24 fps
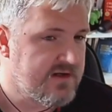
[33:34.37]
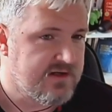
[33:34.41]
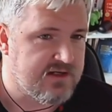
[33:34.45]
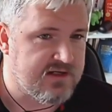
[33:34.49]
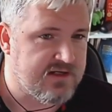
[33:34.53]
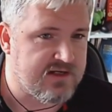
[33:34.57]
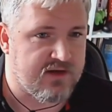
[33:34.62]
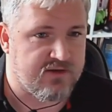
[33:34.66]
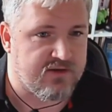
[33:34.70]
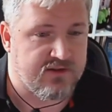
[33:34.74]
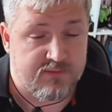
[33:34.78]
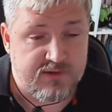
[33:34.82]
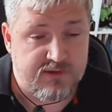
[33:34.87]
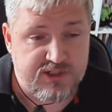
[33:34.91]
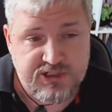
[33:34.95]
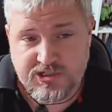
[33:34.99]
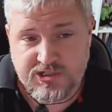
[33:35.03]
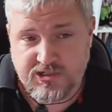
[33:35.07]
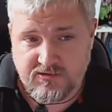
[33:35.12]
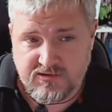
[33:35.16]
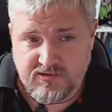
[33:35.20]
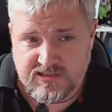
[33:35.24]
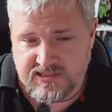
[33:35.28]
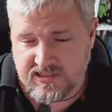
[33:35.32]
You know, the
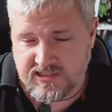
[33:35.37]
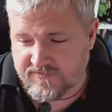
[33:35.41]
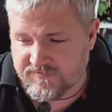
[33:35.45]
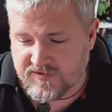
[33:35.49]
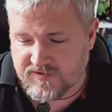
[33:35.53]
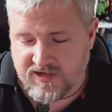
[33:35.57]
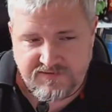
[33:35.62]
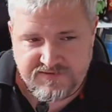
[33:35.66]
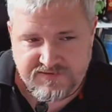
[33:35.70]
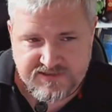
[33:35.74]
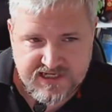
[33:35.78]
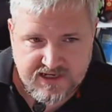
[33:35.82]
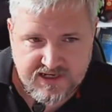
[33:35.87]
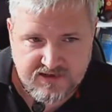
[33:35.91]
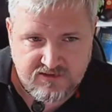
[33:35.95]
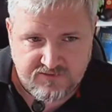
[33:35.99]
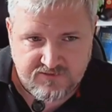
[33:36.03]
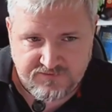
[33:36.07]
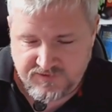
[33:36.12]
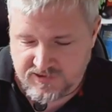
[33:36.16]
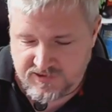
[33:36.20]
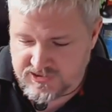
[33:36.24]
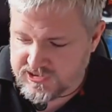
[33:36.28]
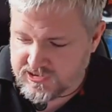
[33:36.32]
maturity of life
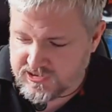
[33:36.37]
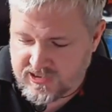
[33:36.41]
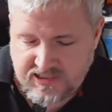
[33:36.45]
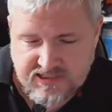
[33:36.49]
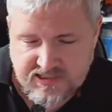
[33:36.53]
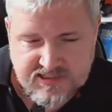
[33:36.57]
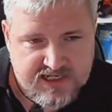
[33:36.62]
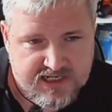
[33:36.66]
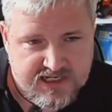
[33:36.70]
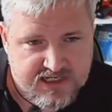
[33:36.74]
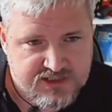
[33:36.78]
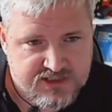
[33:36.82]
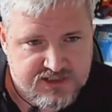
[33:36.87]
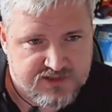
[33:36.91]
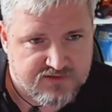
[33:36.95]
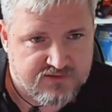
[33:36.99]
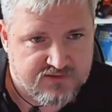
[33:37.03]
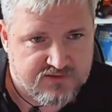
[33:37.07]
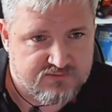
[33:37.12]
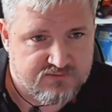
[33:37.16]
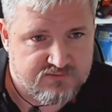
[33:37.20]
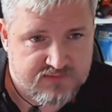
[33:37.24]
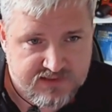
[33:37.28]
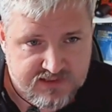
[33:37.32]
cycle
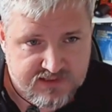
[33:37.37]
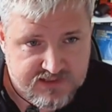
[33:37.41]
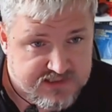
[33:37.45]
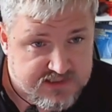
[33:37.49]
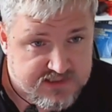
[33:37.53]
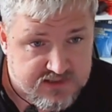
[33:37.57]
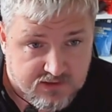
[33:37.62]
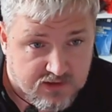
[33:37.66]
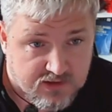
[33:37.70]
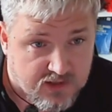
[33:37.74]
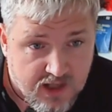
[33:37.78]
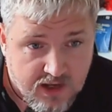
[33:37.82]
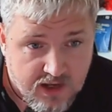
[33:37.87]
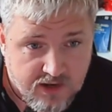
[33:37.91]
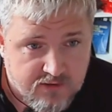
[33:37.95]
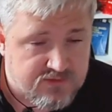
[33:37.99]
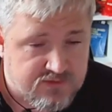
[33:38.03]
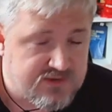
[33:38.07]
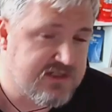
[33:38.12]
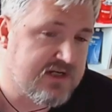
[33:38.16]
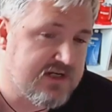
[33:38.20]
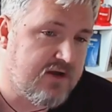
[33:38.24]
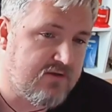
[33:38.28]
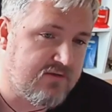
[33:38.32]
virtualization is still
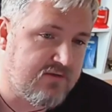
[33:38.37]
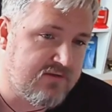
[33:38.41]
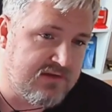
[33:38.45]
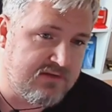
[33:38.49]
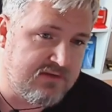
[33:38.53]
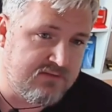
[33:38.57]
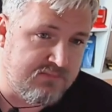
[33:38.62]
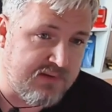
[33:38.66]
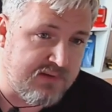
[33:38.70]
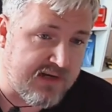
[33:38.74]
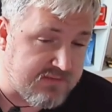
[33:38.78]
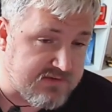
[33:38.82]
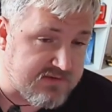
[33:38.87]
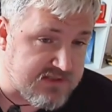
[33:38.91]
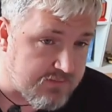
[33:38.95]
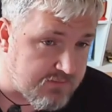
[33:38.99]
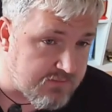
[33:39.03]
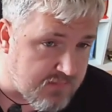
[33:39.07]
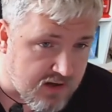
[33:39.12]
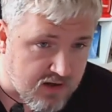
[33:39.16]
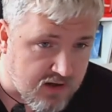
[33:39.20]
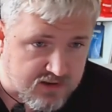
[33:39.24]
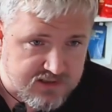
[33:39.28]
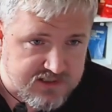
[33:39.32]
low, so being able to
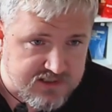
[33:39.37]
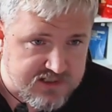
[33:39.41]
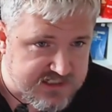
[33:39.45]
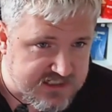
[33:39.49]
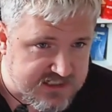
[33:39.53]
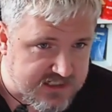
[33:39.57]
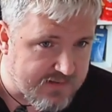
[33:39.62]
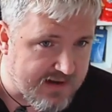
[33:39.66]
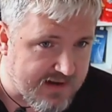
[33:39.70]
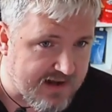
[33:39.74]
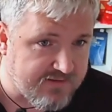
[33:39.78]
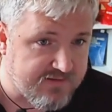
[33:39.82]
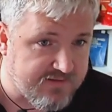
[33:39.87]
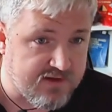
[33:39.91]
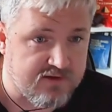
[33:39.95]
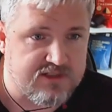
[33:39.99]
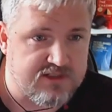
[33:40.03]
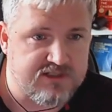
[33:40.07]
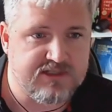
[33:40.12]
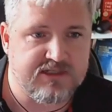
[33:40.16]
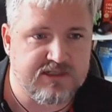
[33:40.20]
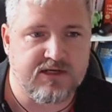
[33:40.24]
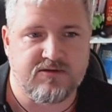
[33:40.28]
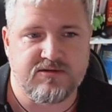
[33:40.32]
mock and stub out
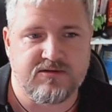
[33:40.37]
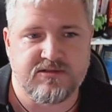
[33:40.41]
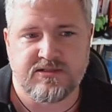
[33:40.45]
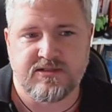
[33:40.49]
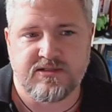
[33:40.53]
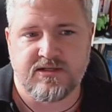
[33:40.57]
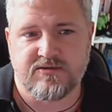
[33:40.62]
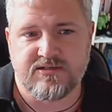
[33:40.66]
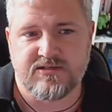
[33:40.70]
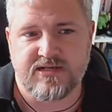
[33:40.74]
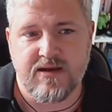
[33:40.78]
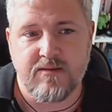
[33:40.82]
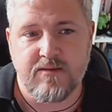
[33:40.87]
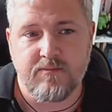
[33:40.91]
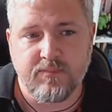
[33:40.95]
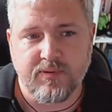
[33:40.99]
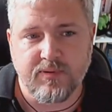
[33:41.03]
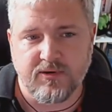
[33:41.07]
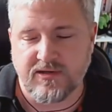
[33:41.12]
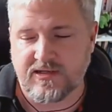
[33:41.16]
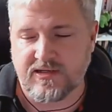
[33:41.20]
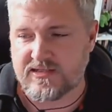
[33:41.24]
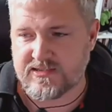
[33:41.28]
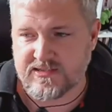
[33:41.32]
those those those
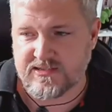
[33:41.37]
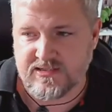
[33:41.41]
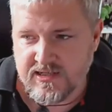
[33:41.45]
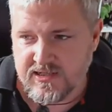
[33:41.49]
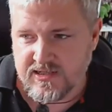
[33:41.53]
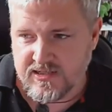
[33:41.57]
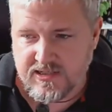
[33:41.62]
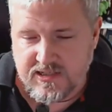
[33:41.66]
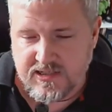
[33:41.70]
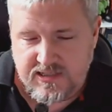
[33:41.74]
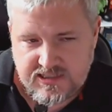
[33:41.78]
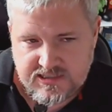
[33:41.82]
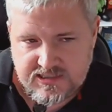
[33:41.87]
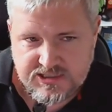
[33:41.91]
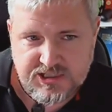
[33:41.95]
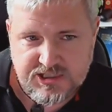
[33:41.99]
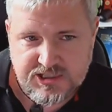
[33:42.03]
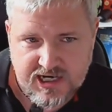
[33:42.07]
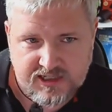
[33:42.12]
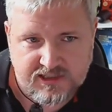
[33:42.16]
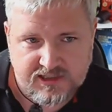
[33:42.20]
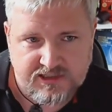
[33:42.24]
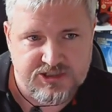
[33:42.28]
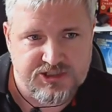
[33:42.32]
endpoints is
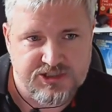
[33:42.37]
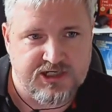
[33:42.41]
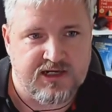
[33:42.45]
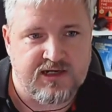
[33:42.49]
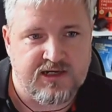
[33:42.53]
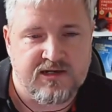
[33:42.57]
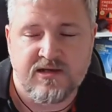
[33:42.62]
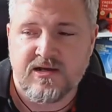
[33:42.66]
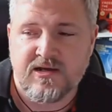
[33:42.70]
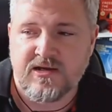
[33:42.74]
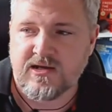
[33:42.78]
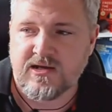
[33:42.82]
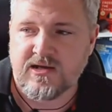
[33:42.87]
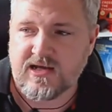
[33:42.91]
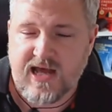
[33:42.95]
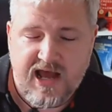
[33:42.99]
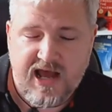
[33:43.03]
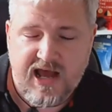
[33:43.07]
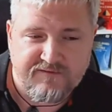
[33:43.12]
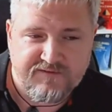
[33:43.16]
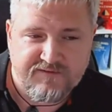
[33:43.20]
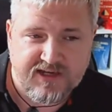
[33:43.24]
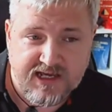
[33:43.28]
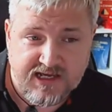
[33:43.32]
challenging.
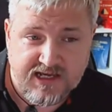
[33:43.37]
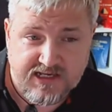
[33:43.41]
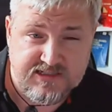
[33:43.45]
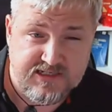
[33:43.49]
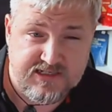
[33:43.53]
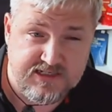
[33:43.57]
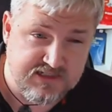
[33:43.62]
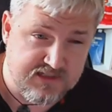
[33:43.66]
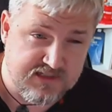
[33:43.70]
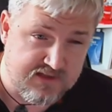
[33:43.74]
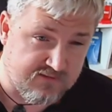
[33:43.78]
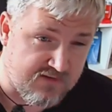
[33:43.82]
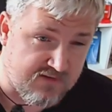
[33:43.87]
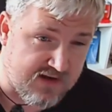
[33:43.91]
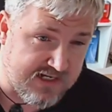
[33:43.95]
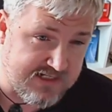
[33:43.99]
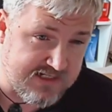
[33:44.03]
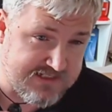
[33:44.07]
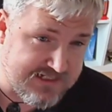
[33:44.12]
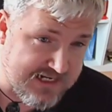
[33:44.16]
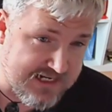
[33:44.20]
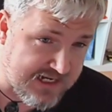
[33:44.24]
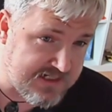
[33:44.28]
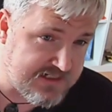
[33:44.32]
Having access to the
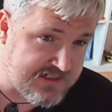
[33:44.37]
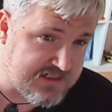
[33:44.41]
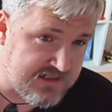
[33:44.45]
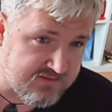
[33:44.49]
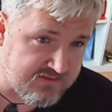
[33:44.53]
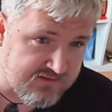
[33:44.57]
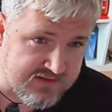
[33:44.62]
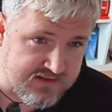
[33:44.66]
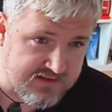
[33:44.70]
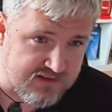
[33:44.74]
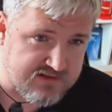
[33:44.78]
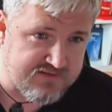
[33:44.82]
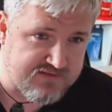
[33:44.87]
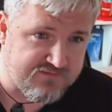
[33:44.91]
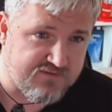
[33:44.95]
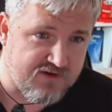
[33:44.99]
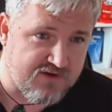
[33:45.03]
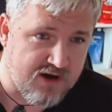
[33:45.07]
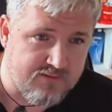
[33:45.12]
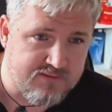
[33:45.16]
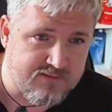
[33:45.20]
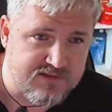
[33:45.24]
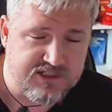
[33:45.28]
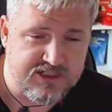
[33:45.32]
right data in those
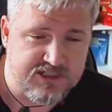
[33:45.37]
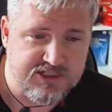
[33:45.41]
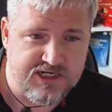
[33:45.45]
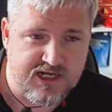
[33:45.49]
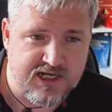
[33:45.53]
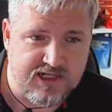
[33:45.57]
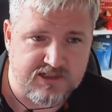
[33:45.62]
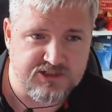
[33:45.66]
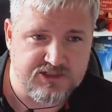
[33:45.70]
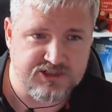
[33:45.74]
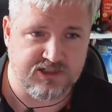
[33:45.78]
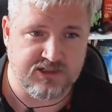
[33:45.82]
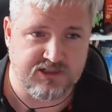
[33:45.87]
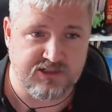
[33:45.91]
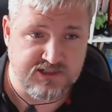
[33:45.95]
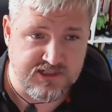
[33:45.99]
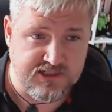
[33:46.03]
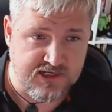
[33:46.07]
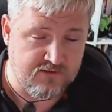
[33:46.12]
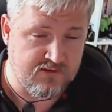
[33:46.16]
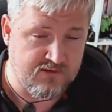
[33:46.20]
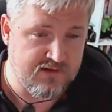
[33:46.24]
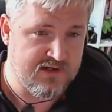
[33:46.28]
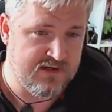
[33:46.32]
environments is challenging.
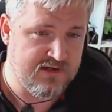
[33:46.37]
So